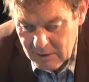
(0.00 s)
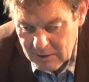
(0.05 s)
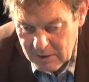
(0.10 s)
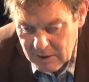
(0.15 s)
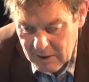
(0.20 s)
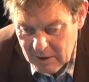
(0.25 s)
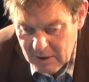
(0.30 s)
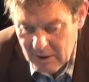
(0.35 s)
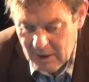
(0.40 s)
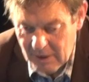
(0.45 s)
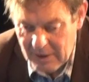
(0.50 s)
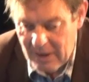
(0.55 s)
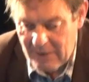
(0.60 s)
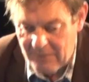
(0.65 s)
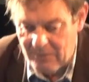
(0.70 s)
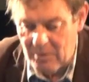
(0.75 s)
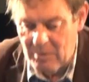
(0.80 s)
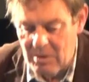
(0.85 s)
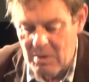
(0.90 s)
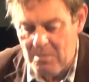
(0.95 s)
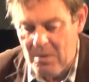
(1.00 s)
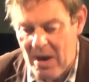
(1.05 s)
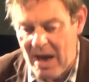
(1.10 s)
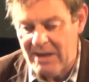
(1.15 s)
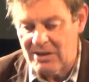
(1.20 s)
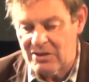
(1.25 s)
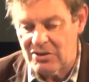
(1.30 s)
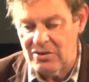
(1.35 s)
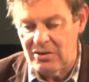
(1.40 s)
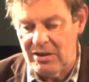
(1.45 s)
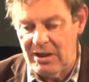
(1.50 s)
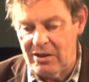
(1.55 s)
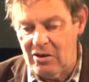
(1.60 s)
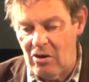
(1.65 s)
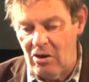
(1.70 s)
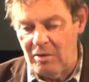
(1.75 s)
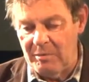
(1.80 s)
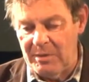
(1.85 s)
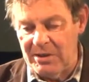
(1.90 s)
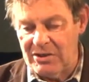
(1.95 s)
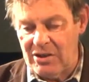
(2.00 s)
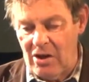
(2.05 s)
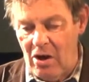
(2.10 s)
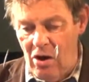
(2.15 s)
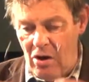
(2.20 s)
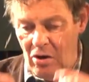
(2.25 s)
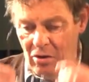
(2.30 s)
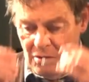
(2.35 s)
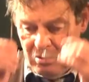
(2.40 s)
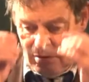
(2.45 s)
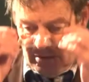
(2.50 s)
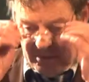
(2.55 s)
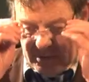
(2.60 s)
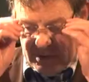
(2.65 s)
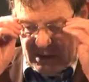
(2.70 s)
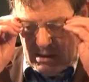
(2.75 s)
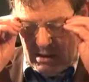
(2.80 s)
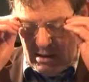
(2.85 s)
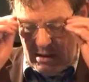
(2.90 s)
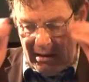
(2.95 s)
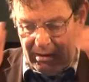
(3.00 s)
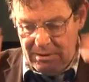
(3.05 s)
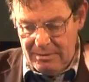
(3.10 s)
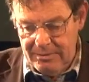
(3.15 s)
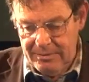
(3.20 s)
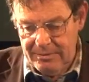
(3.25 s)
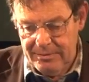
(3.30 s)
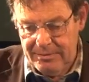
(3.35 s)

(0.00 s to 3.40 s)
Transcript: Okay. And then from the banks to the economy as a whole, uh,